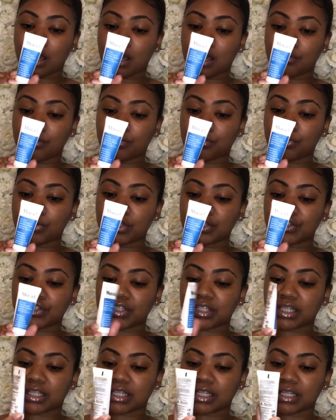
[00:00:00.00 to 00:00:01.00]

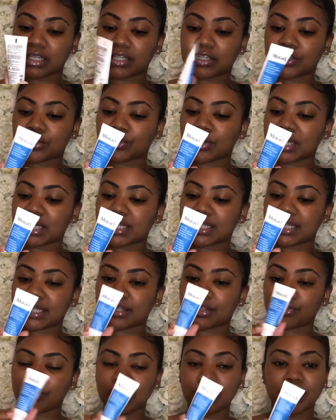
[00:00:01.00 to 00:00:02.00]
which is
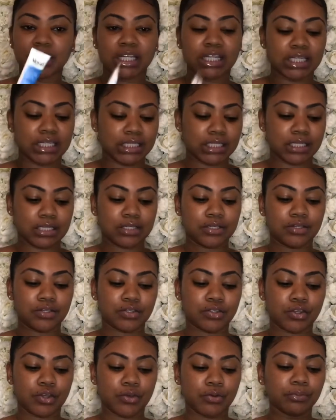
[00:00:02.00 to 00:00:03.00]
23 milliliters.
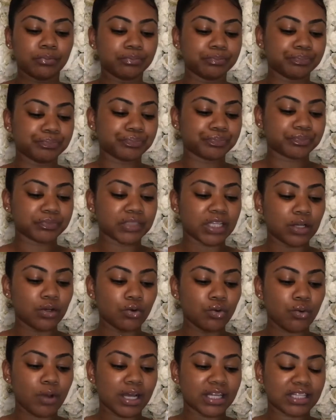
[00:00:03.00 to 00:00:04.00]
So they're all
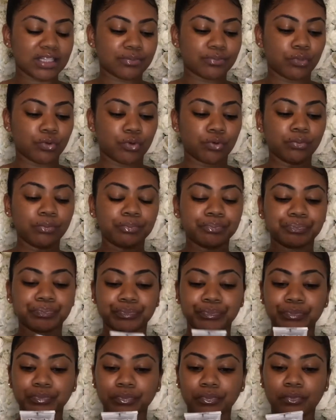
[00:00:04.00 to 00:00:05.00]
quite small,
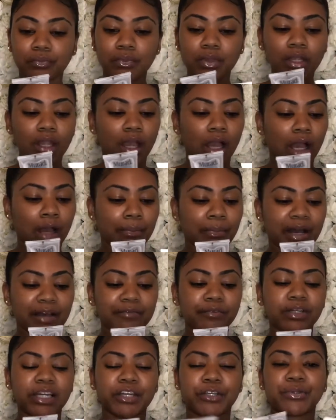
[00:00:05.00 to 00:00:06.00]
but I
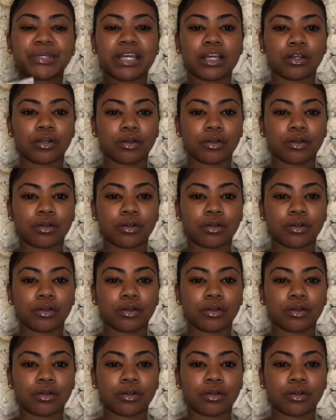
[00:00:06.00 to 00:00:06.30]
feel like you get a lot of